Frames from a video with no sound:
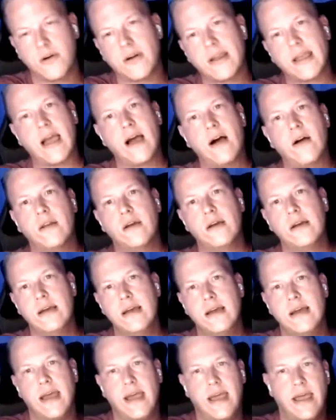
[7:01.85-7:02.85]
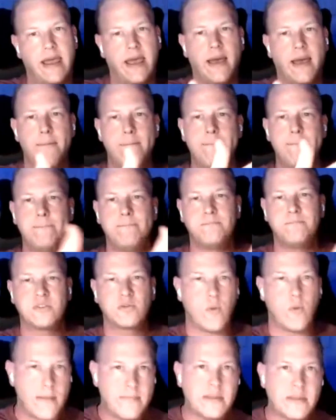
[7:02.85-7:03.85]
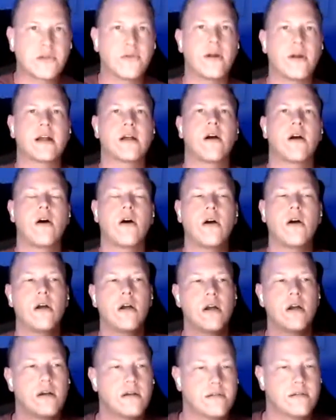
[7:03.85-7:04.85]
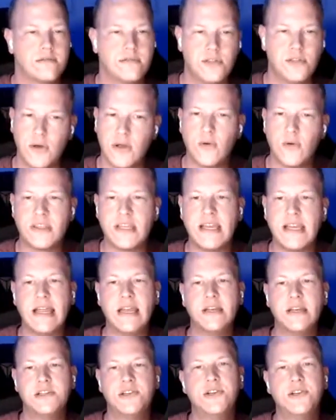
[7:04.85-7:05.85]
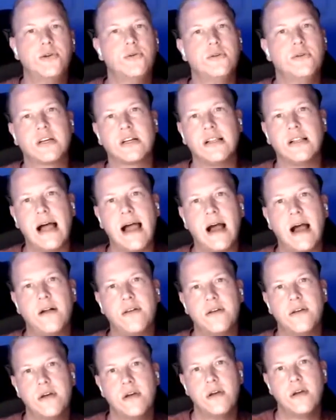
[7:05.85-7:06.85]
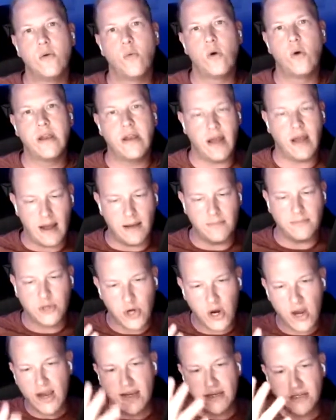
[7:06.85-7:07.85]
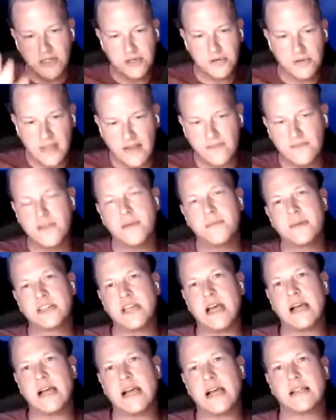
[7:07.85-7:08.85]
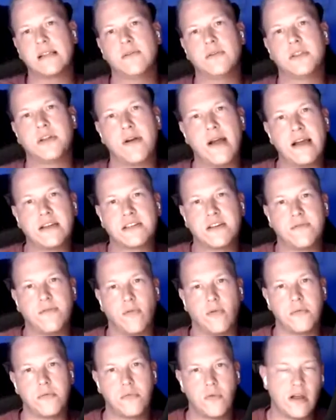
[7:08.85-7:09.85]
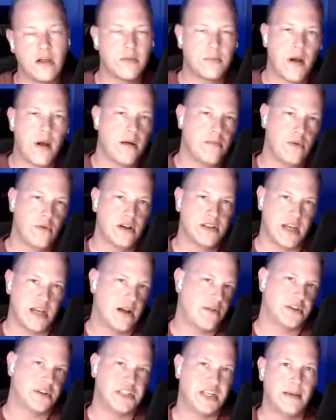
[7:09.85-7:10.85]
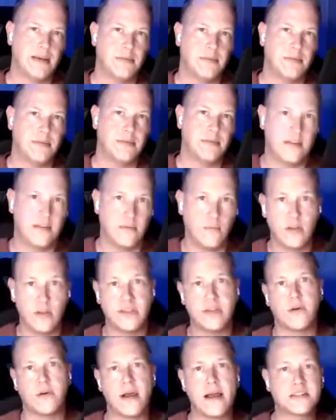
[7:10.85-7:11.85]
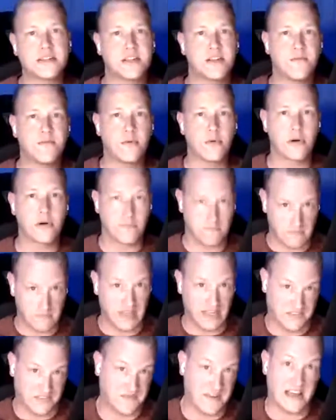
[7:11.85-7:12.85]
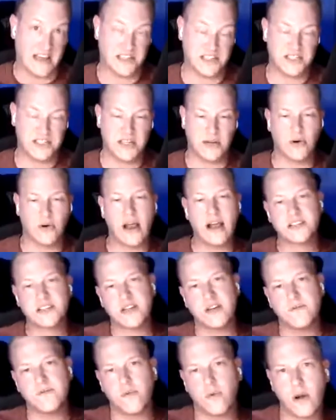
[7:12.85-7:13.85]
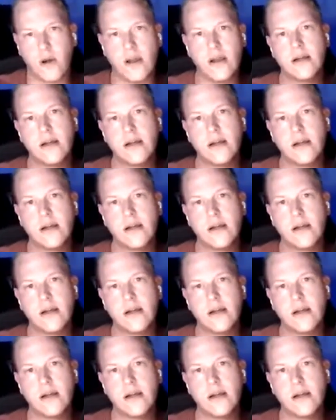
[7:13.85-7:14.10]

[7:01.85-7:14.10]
out and swiping the credit card, doing what they needed to do in the cloud when I'm trying to give them exactly. All the problem was I wasn't able to give them what they were asking for as fast as they were asking for it.